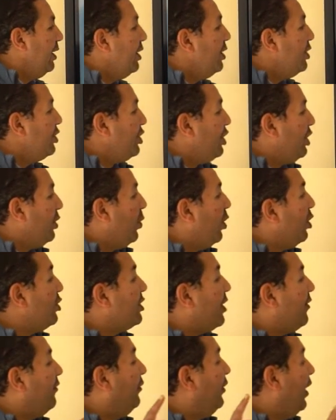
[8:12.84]
She was
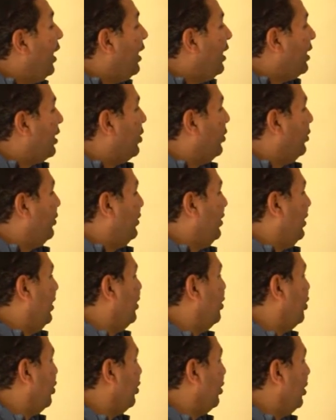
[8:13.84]
a very good
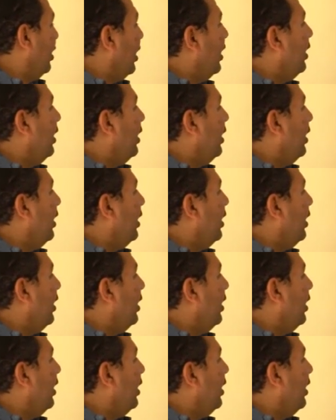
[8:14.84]
teacher.